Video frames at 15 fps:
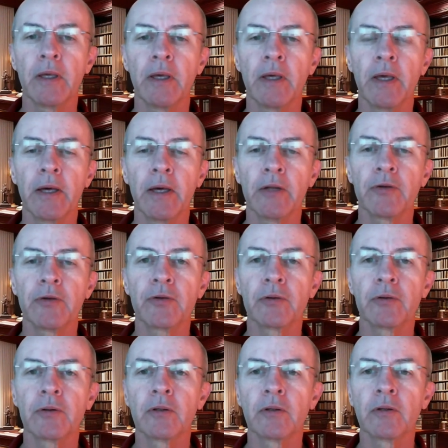And
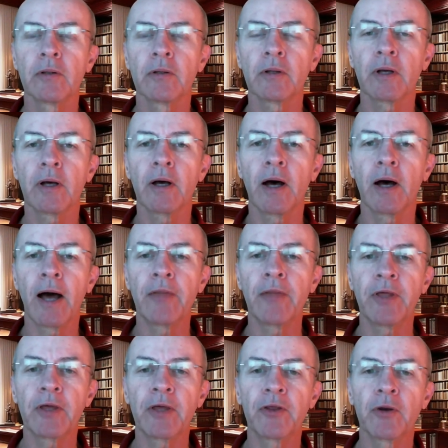I
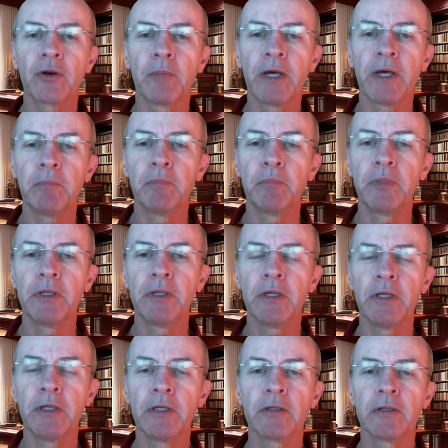think there may
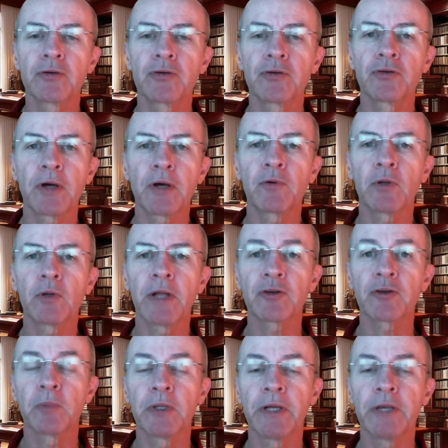be several
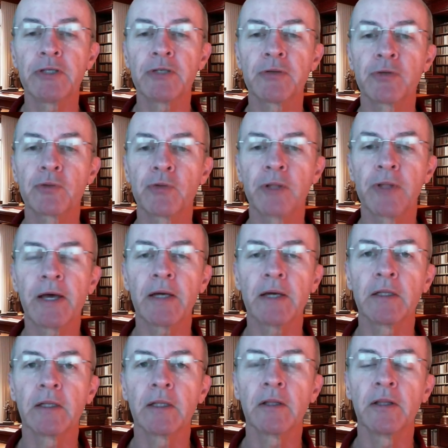explanations for
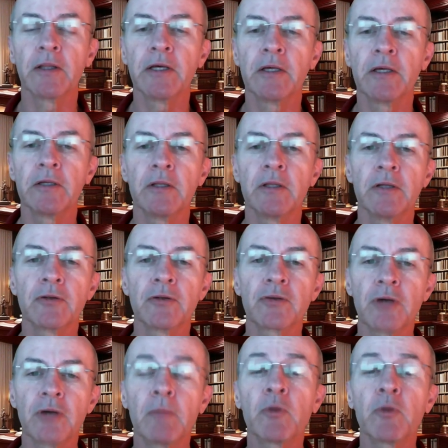that. In
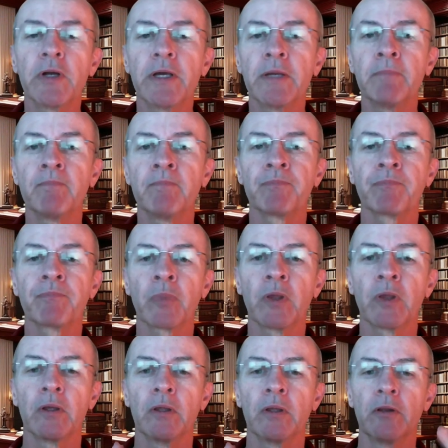summary,
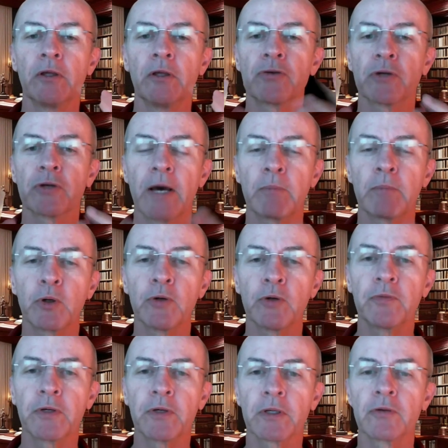these are not
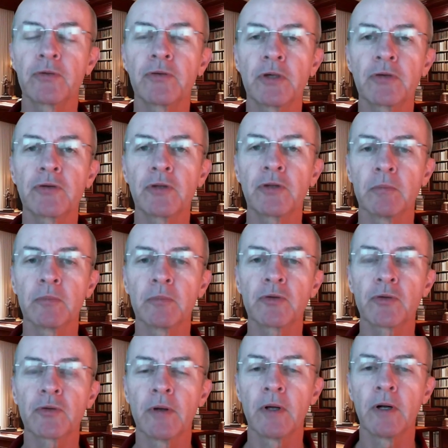perfect
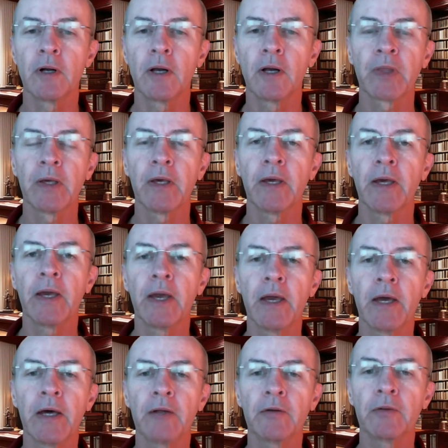systems.
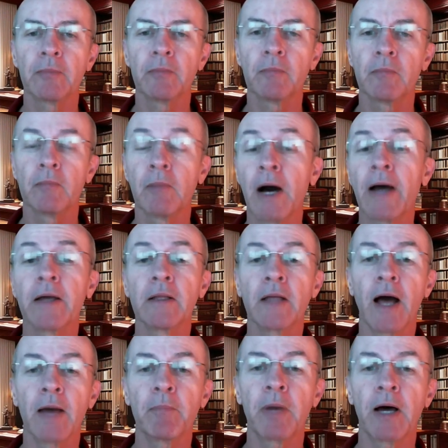And my
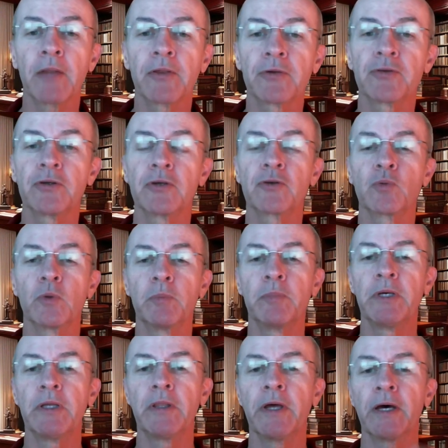hypothesis would
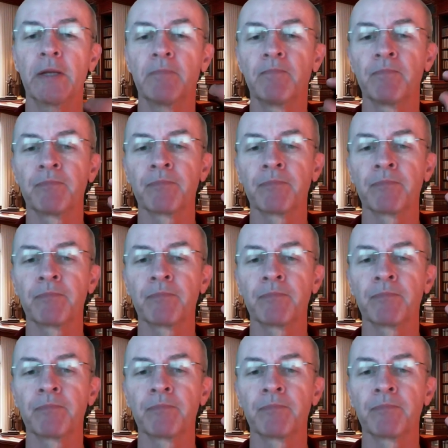be that